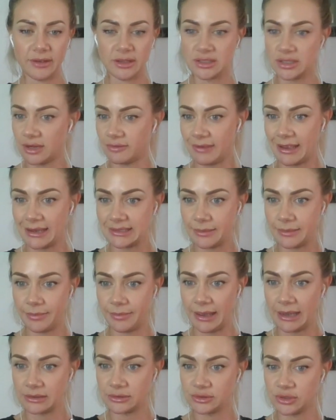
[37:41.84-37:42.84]
having a
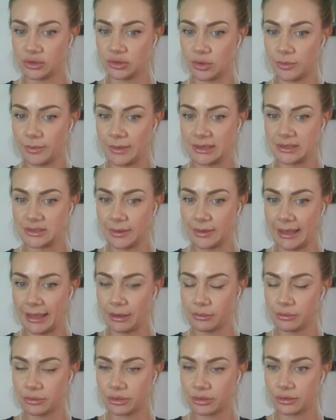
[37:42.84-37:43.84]
direct impact on your
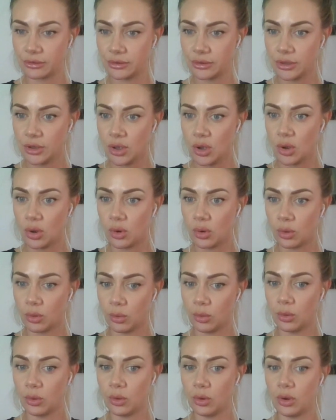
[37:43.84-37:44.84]
mental health,
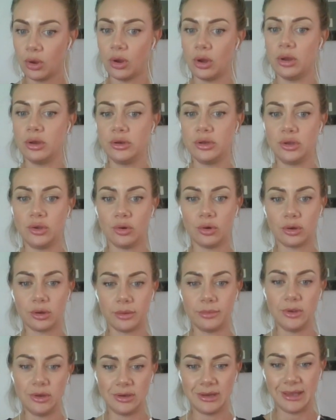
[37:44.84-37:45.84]
or on
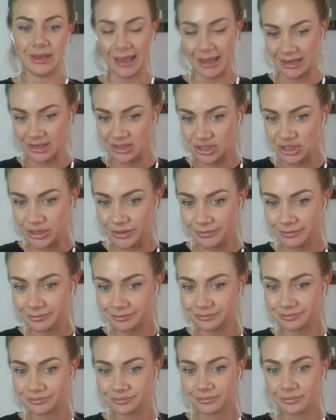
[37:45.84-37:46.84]
your
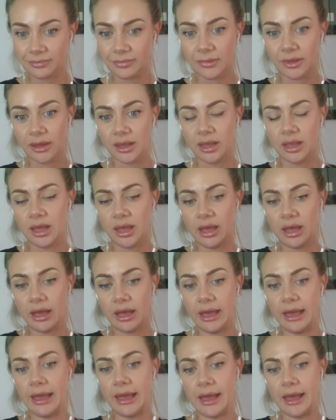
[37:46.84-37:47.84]
communication,
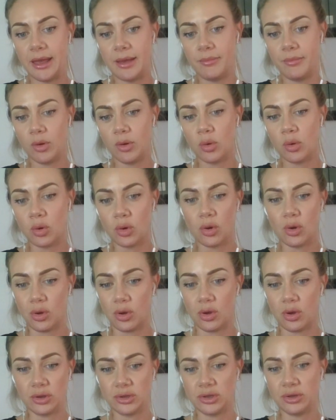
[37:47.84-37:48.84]

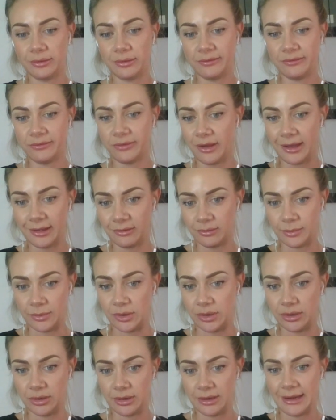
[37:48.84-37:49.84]
or on your
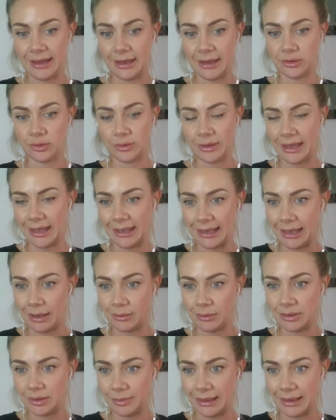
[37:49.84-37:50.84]
environment and how you're
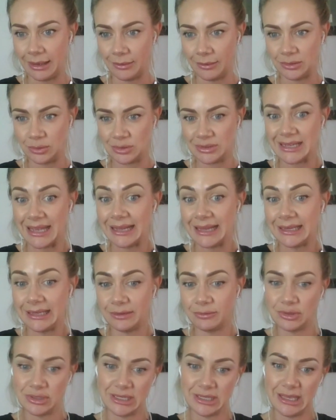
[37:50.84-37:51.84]
getting out and about and your
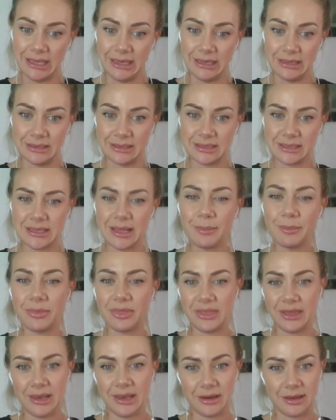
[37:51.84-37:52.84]
daily routines,
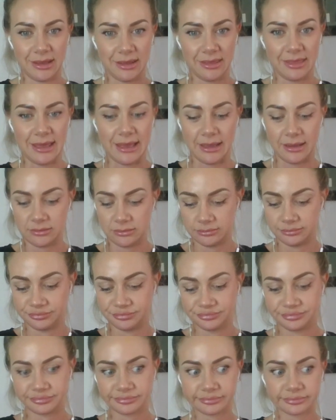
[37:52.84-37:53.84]
something like that.
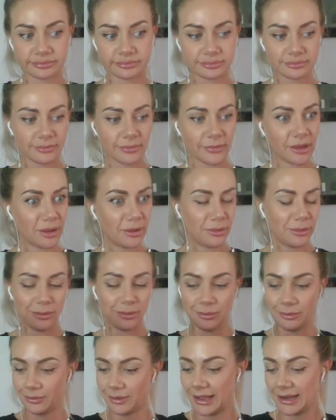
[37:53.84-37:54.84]

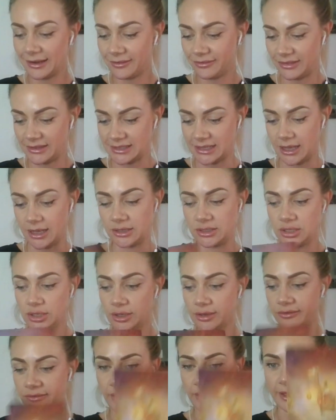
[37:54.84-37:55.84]
Oh, I love this card,